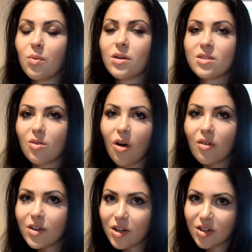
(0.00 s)
Once all
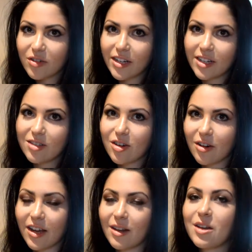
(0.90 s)
of your ingredients
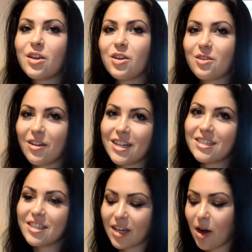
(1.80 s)
are in, you're ready
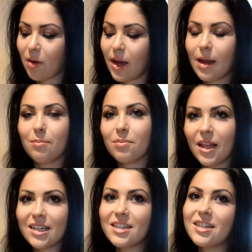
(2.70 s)
to go and
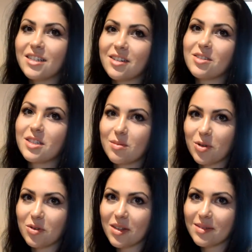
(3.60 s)
blend it until it's
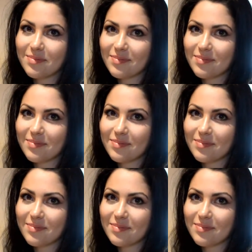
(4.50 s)
smooth.